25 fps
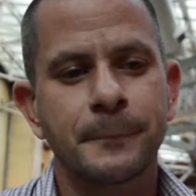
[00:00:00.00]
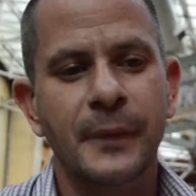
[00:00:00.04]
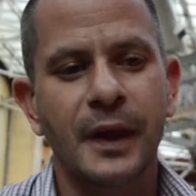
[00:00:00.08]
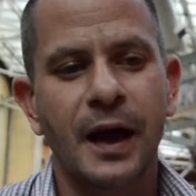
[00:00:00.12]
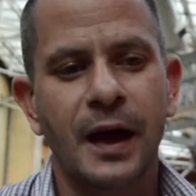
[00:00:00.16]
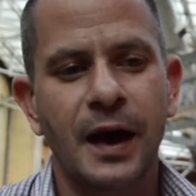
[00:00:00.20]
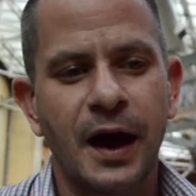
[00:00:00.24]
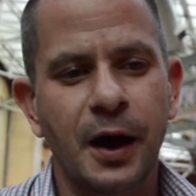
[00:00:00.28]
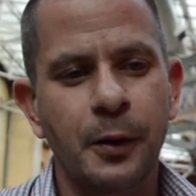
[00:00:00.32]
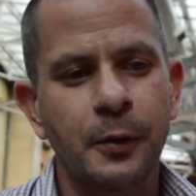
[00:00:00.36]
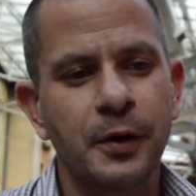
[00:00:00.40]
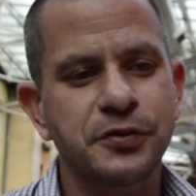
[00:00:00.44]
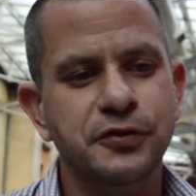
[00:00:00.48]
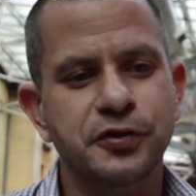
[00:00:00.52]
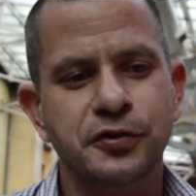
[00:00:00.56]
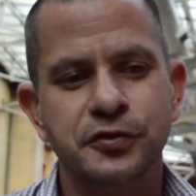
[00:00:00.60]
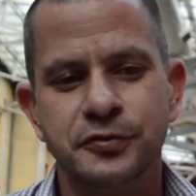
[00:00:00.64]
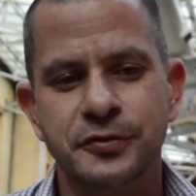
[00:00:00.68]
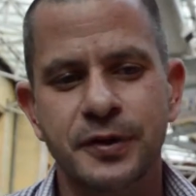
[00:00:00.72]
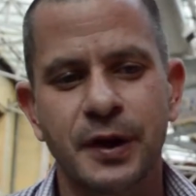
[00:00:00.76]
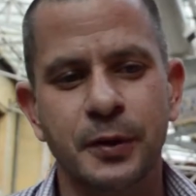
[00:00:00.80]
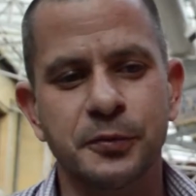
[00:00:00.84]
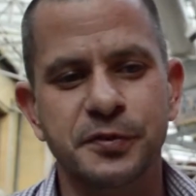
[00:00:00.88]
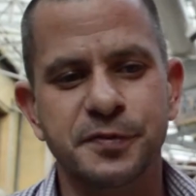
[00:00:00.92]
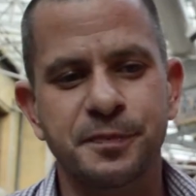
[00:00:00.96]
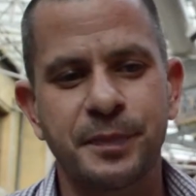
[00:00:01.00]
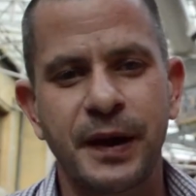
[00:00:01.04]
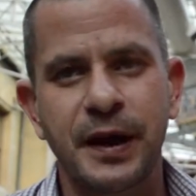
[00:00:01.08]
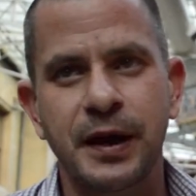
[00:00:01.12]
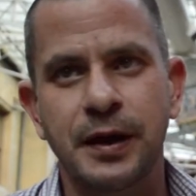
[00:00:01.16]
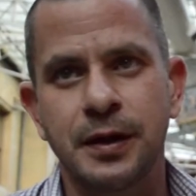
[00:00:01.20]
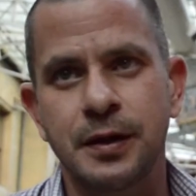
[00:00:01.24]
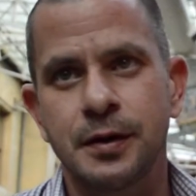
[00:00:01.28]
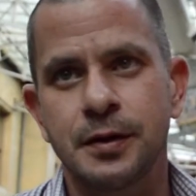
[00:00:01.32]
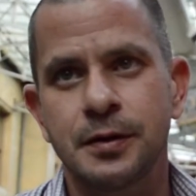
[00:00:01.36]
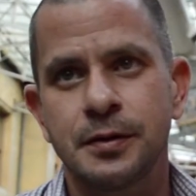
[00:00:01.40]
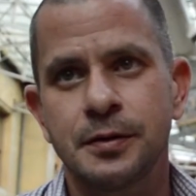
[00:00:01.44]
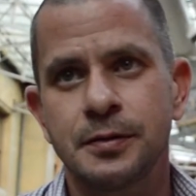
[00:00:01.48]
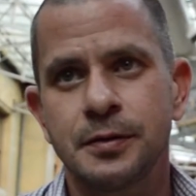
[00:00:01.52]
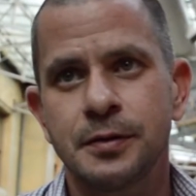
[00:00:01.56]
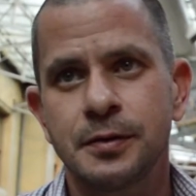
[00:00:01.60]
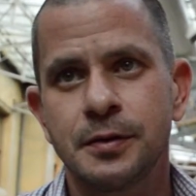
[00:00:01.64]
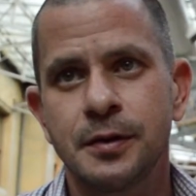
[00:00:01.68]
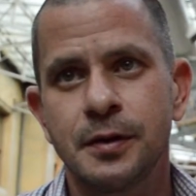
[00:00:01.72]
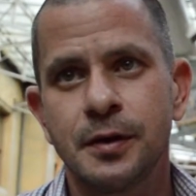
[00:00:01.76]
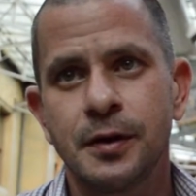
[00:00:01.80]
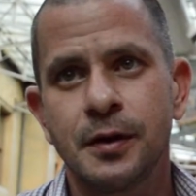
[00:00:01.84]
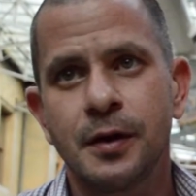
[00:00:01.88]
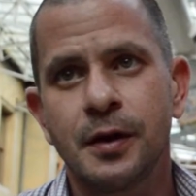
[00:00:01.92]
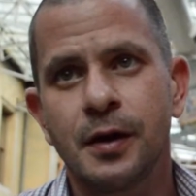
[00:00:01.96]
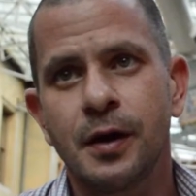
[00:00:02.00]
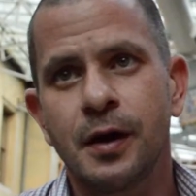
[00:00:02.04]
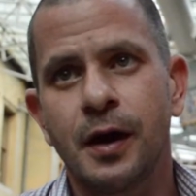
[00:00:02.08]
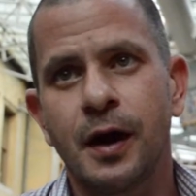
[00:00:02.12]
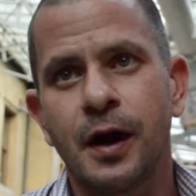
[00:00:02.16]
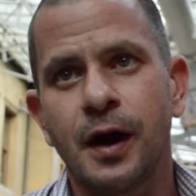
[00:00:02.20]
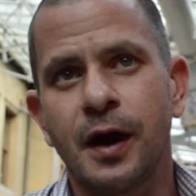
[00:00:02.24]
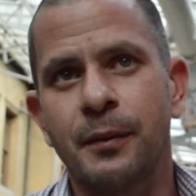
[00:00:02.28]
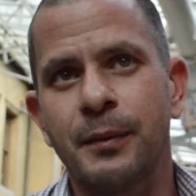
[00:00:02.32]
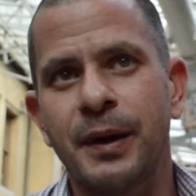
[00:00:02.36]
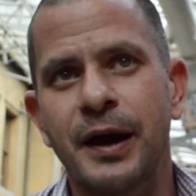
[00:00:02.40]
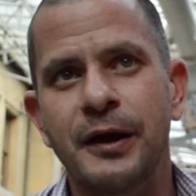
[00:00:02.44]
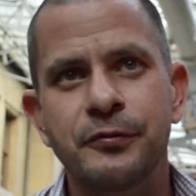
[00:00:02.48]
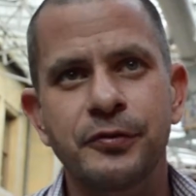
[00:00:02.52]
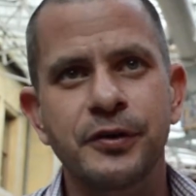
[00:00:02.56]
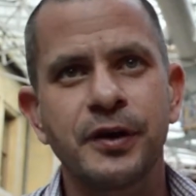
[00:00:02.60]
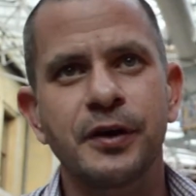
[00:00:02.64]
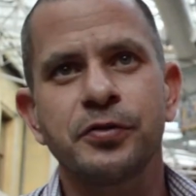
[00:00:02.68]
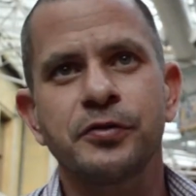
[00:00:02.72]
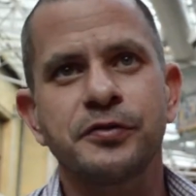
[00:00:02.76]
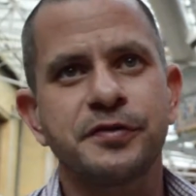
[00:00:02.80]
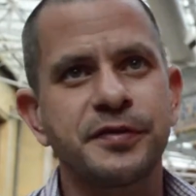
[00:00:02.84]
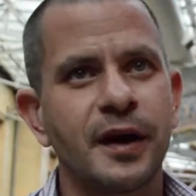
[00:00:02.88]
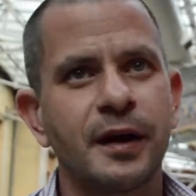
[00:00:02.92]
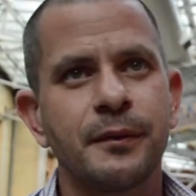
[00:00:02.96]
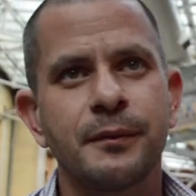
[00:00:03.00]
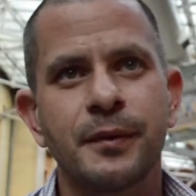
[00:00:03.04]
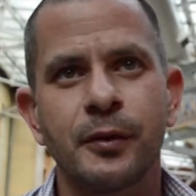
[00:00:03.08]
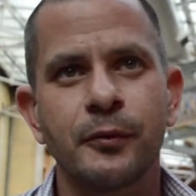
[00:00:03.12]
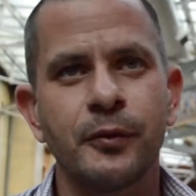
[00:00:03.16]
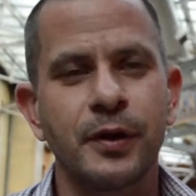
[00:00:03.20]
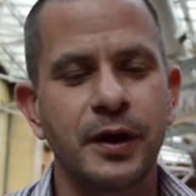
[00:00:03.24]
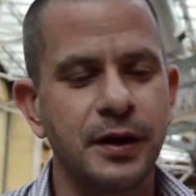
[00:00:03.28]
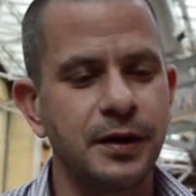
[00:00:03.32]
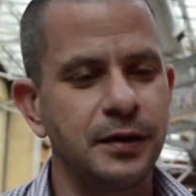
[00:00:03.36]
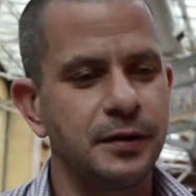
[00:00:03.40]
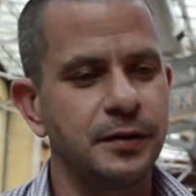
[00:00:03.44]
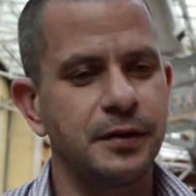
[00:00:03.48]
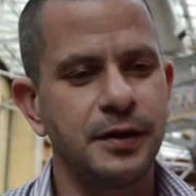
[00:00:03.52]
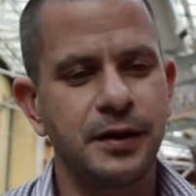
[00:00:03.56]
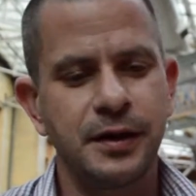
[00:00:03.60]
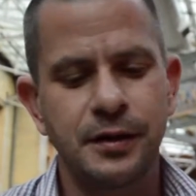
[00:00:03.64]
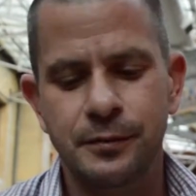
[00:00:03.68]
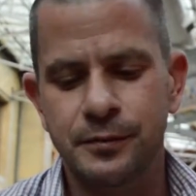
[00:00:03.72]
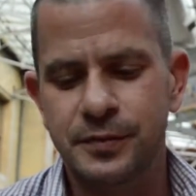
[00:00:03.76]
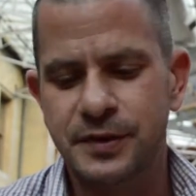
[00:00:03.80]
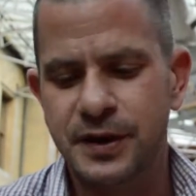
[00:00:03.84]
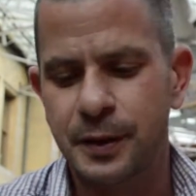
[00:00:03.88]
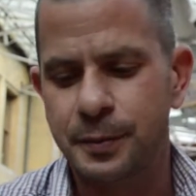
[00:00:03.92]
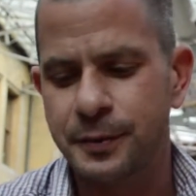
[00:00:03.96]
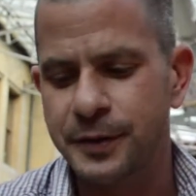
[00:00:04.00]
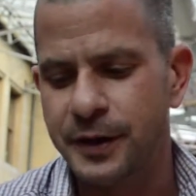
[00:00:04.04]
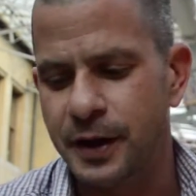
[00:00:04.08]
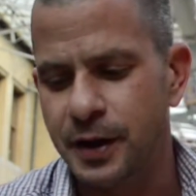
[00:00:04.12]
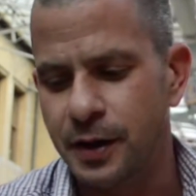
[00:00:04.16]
How I turned around was pain. Every other time Kip kind